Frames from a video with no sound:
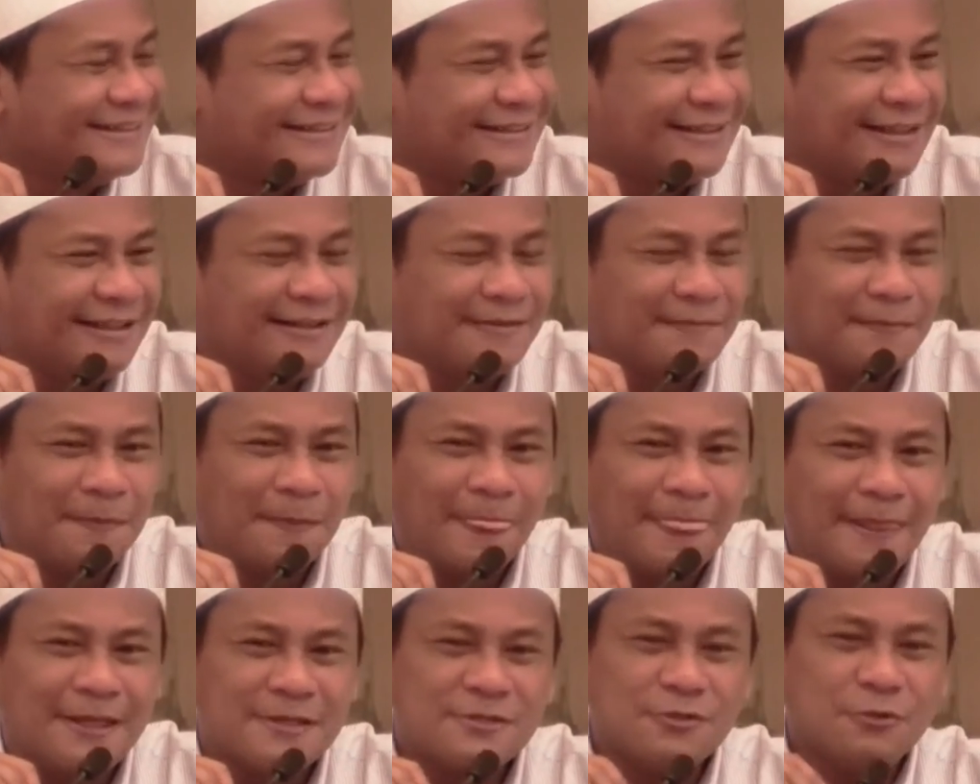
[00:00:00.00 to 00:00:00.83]
Right?
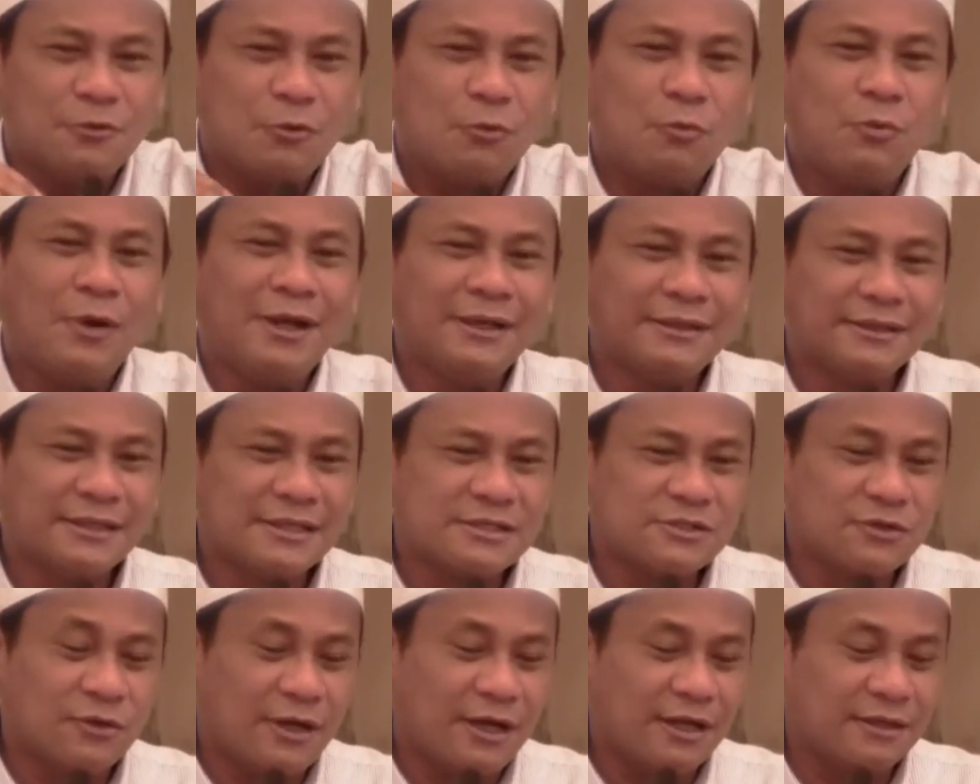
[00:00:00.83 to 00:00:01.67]
So what
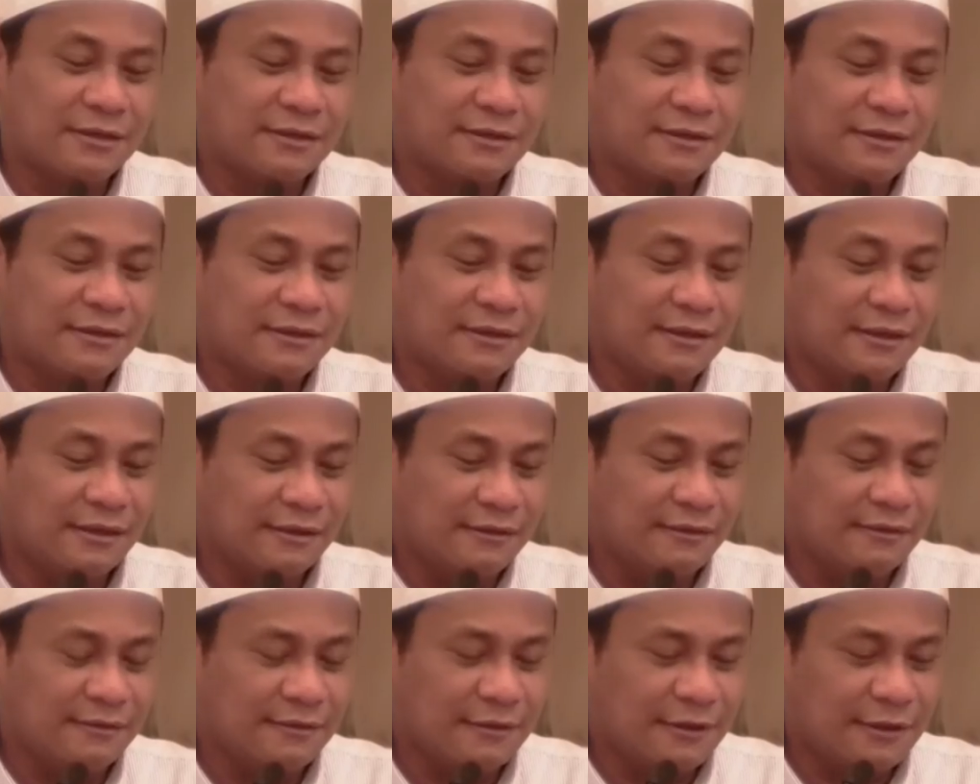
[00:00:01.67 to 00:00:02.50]
does your heart
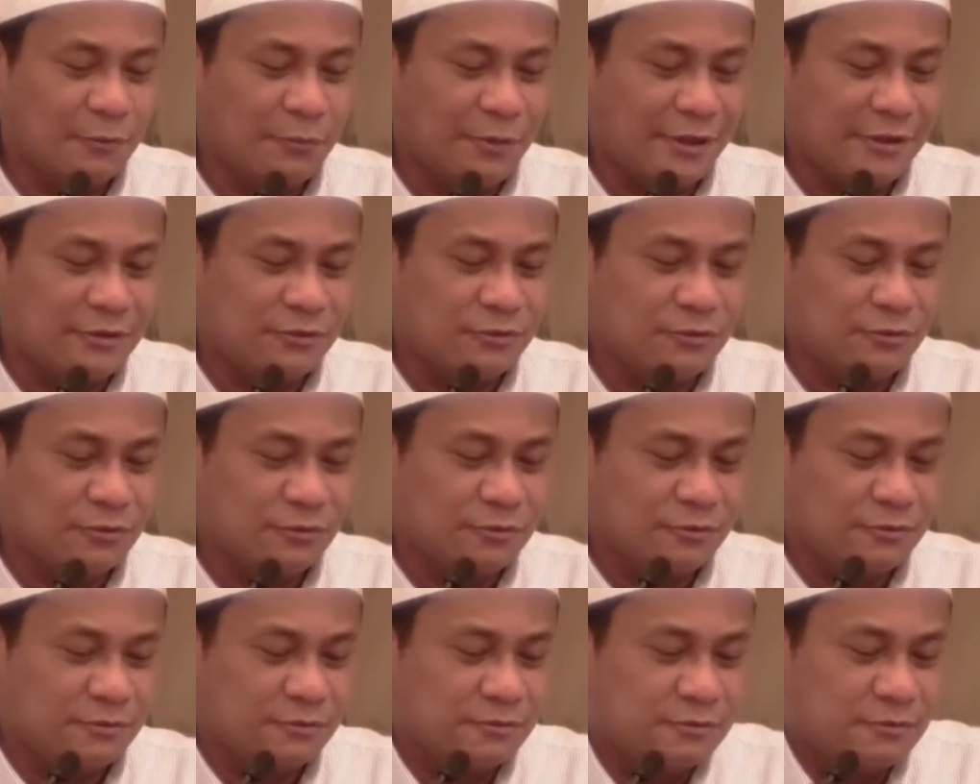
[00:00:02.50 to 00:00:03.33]
think when
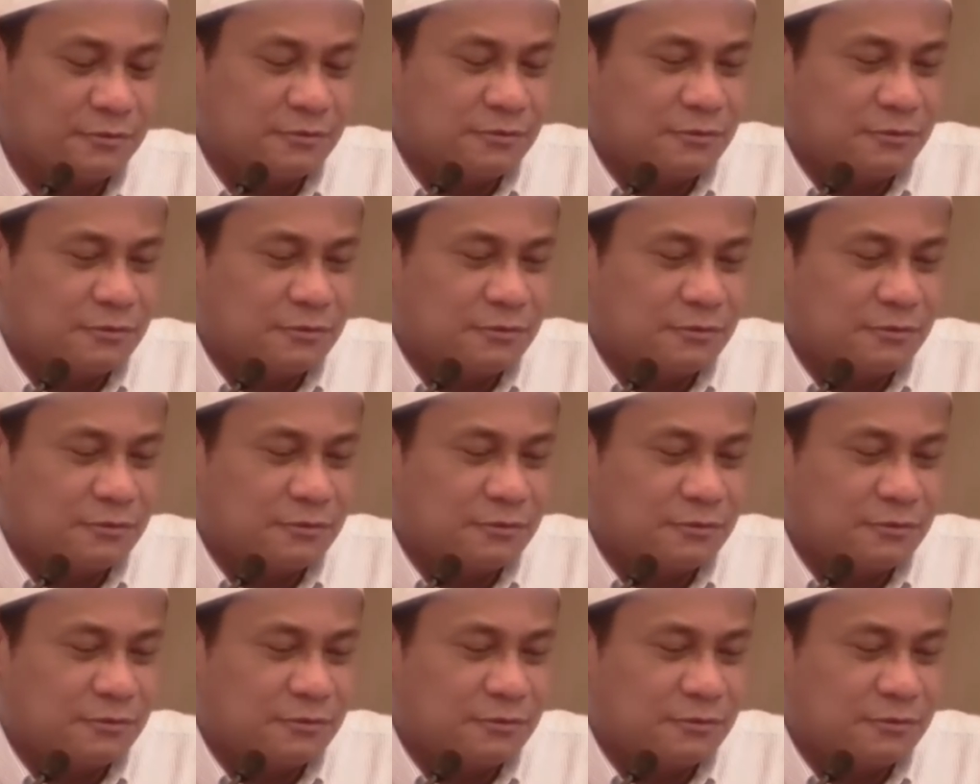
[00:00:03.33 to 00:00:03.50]
you